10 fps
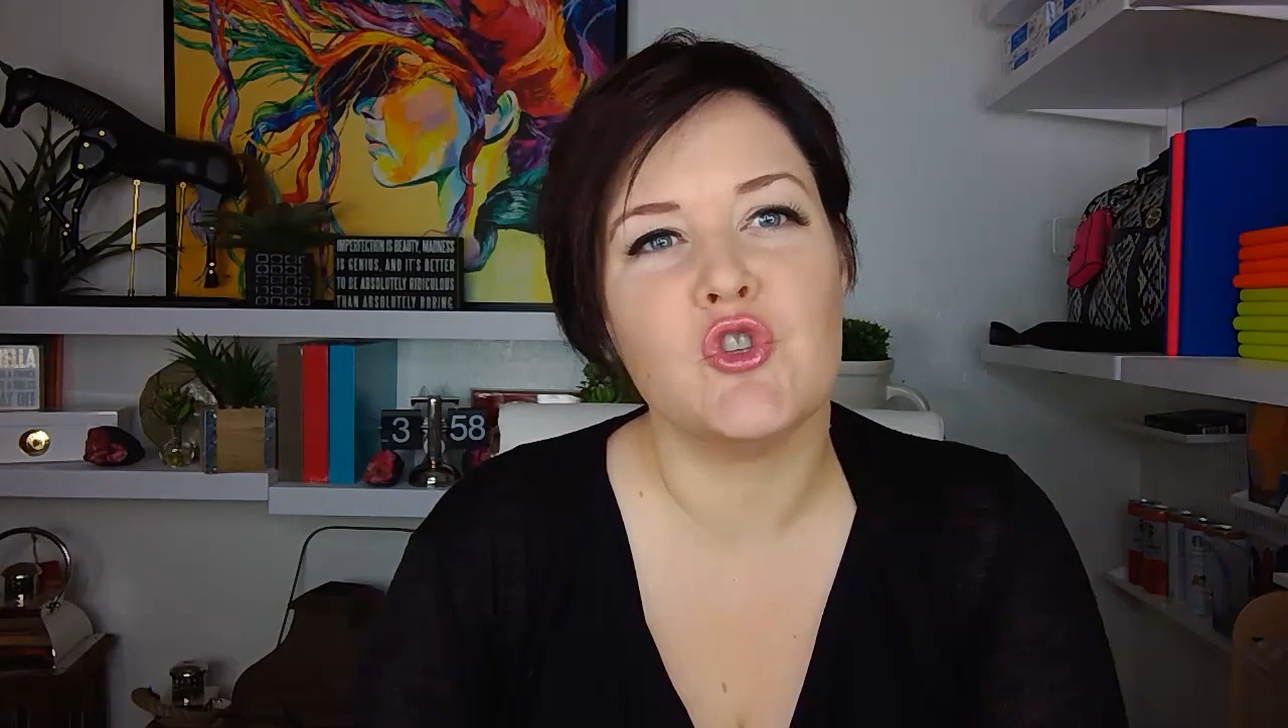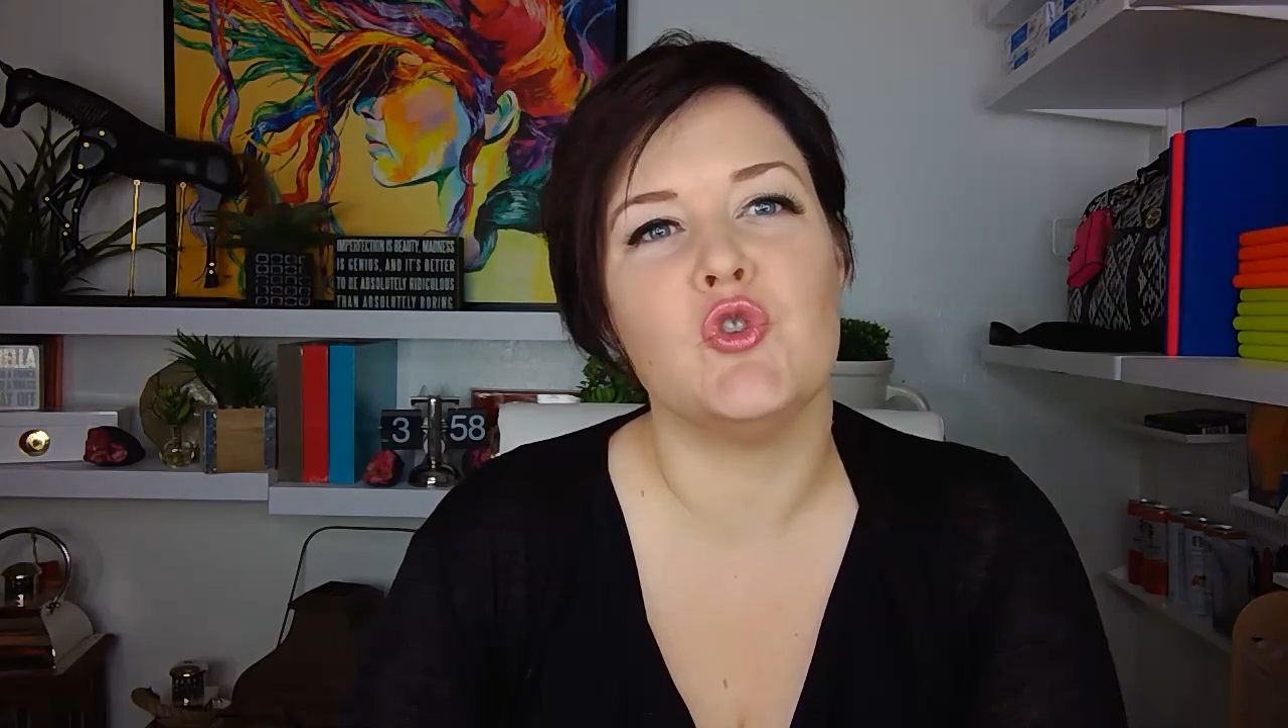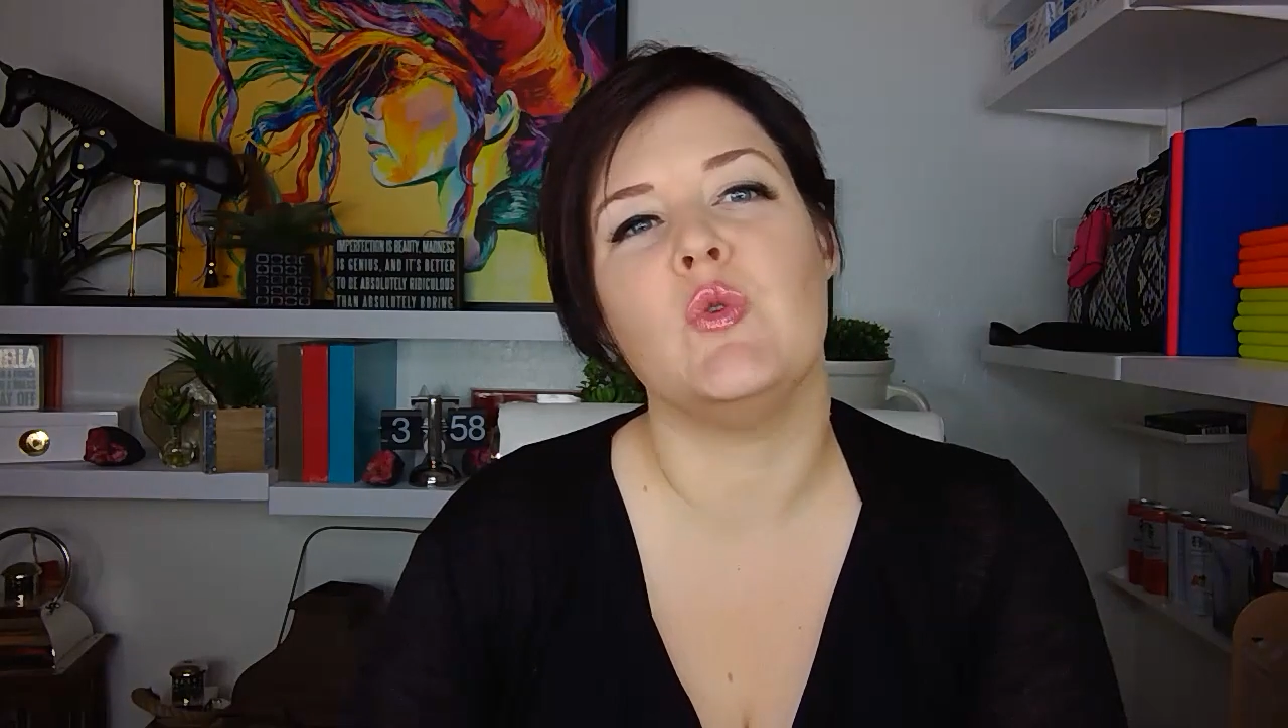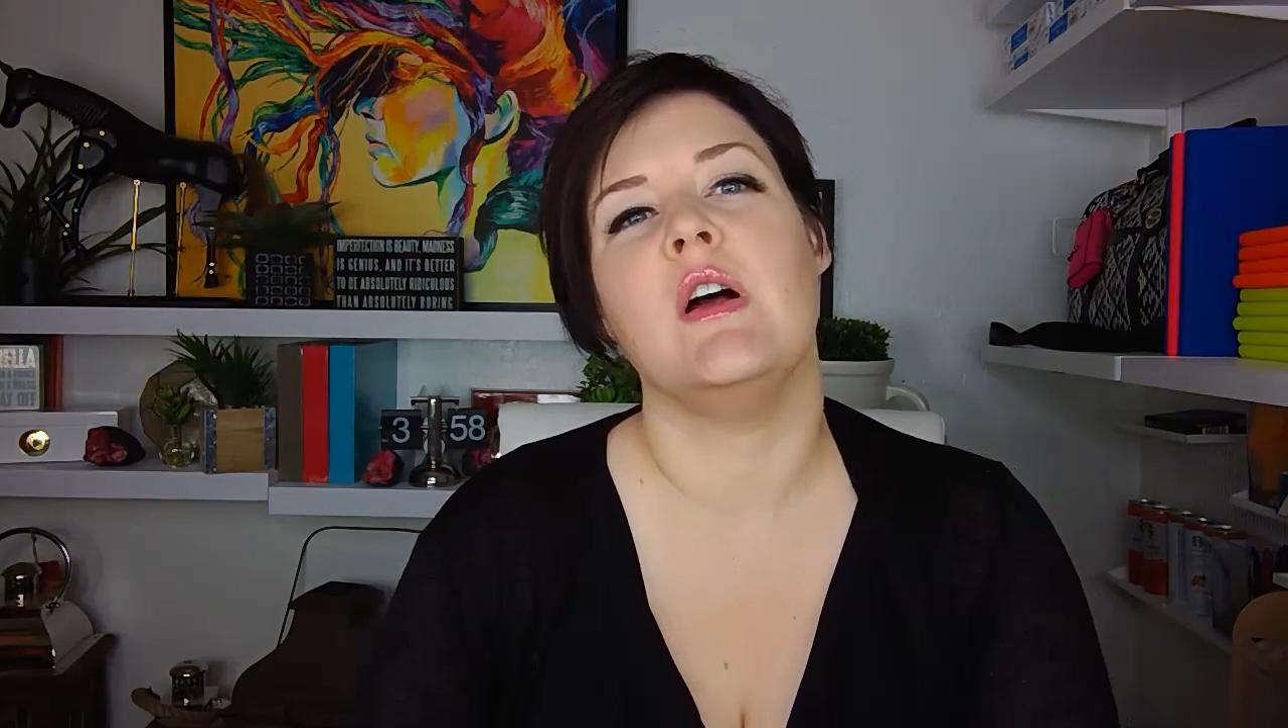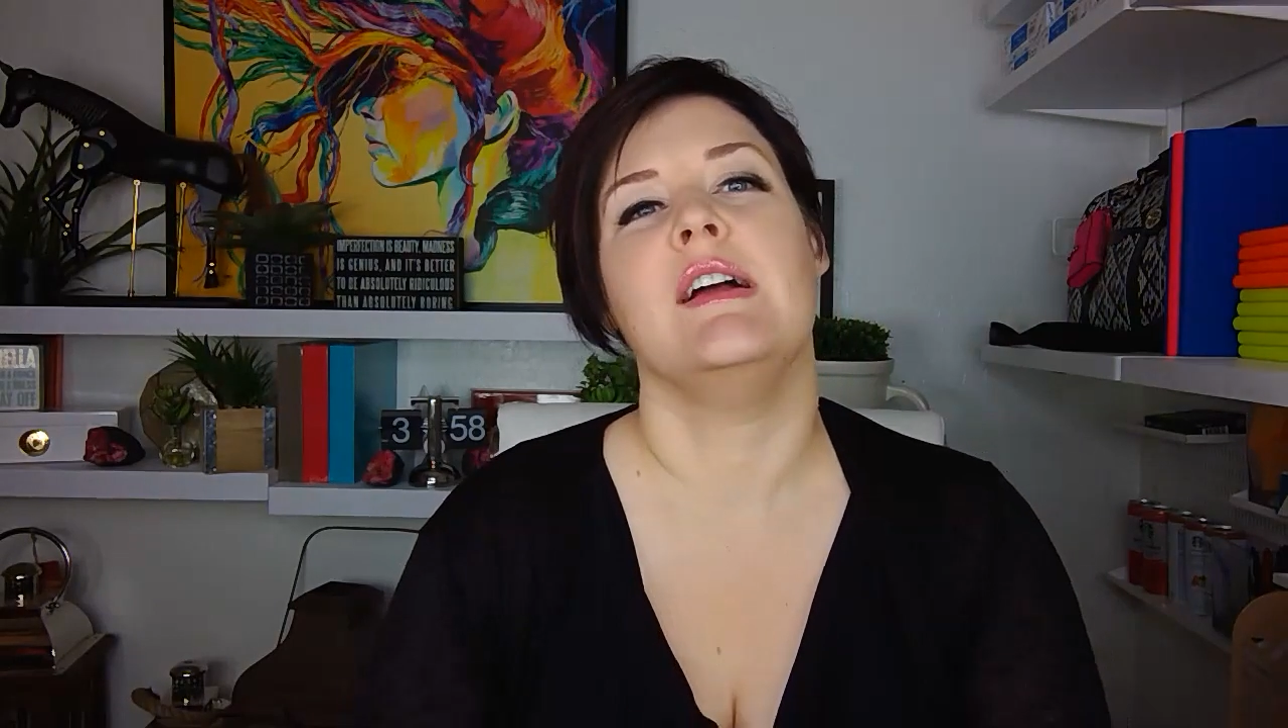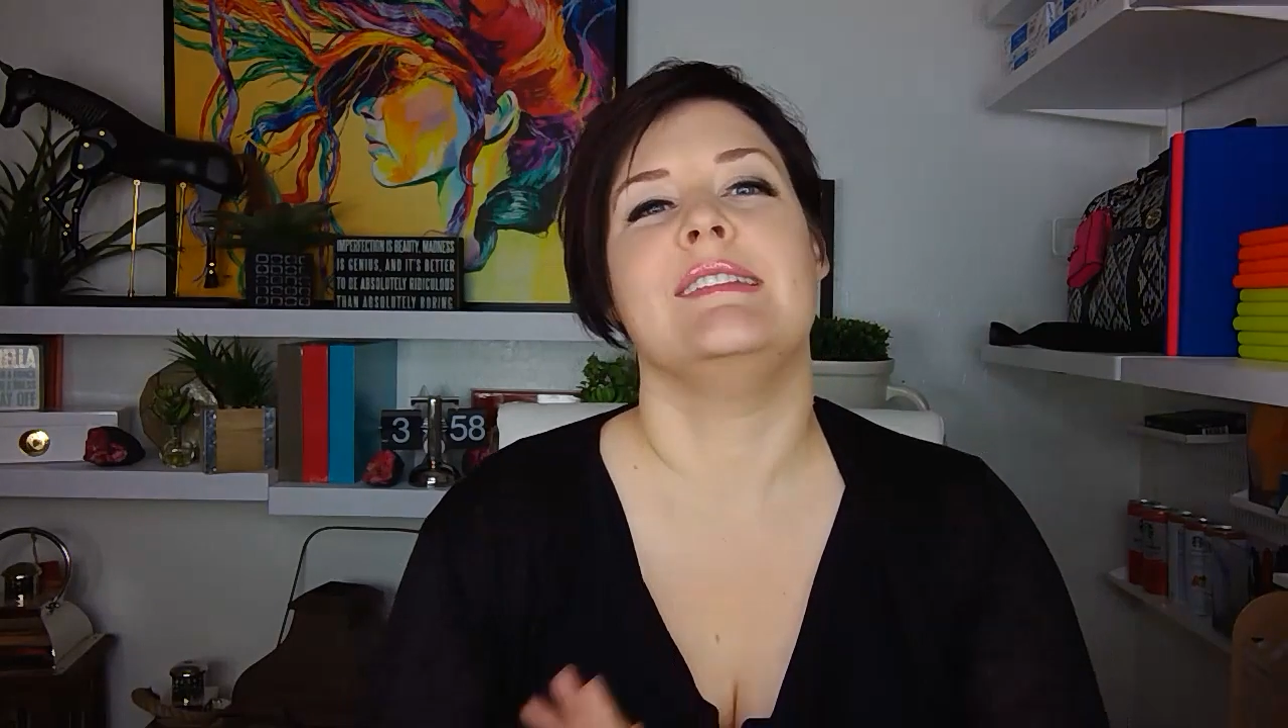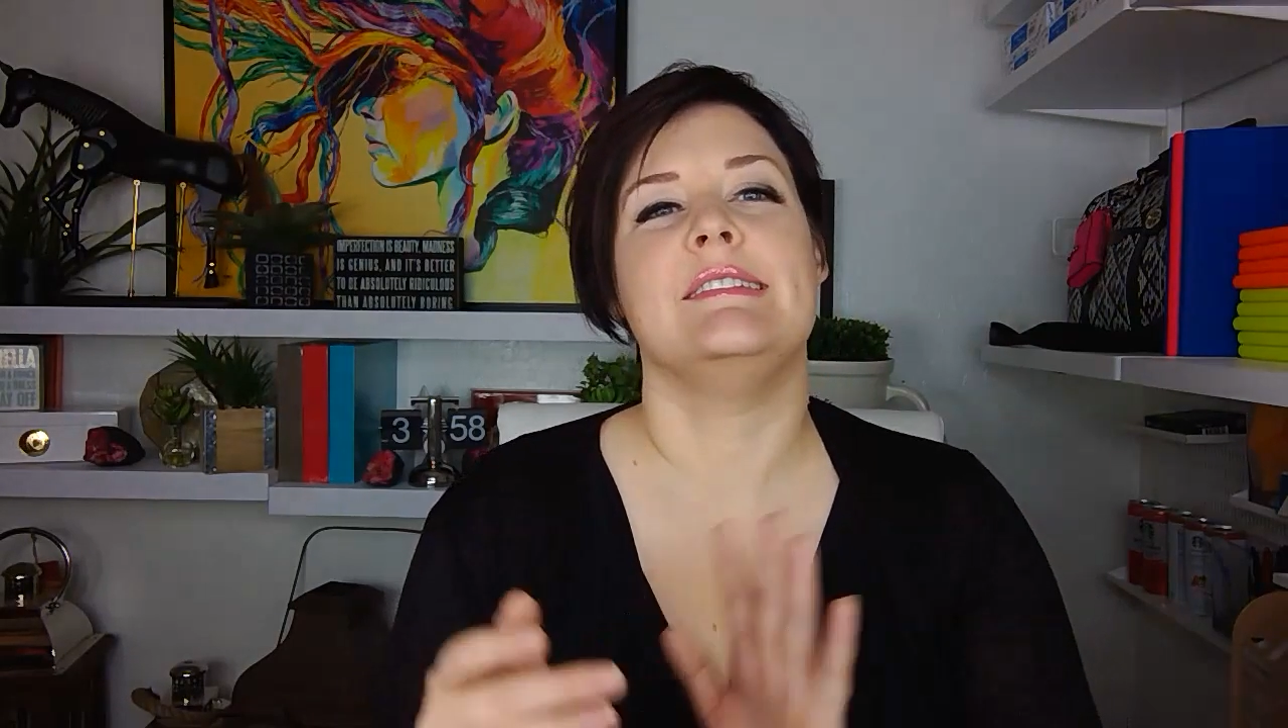to